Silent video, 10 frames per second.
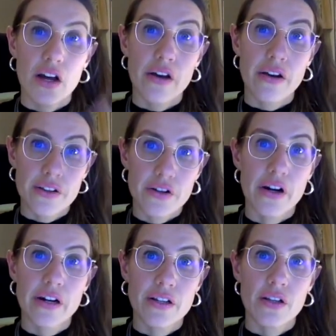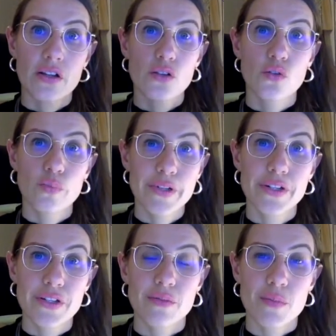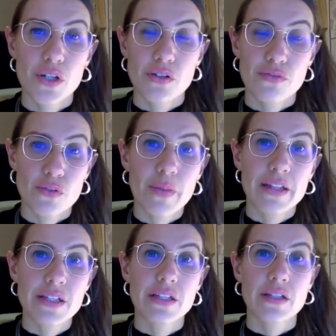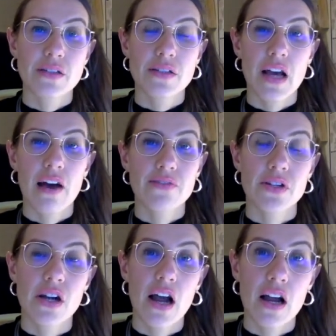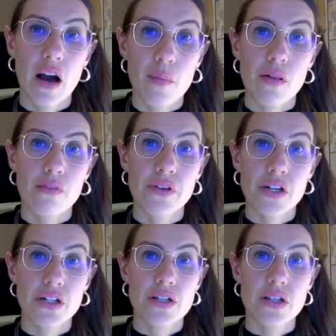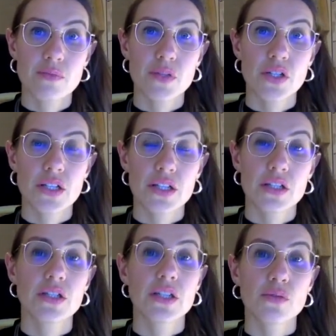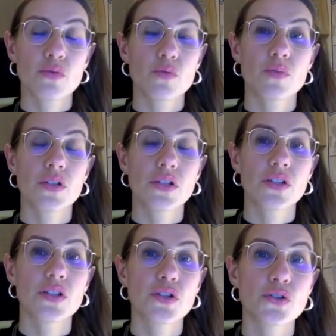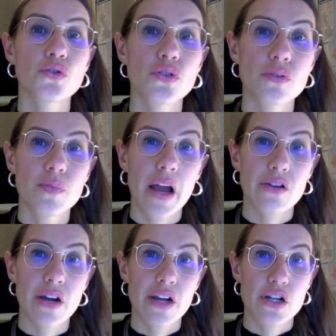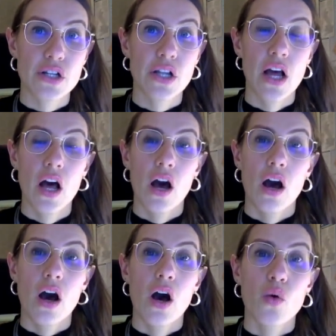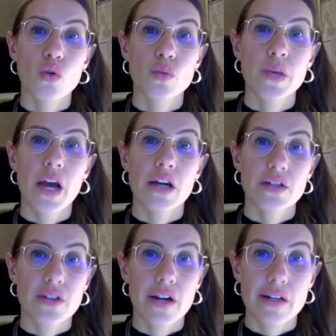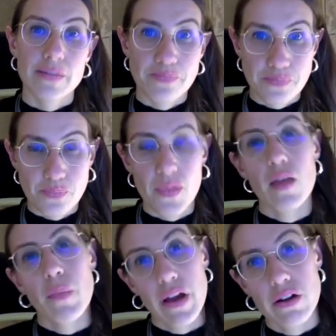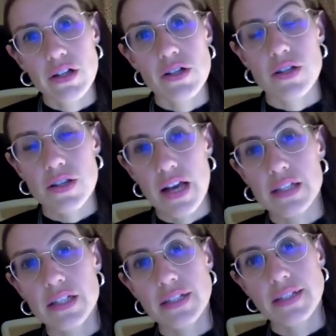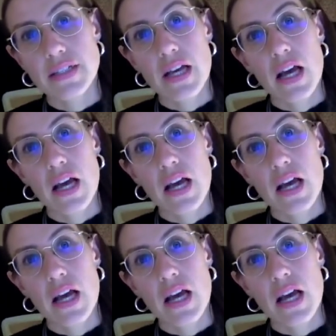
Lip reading: return to Britain, because for many, after a couple of years in Britain, that would, this new migration would be a return. In migration studies,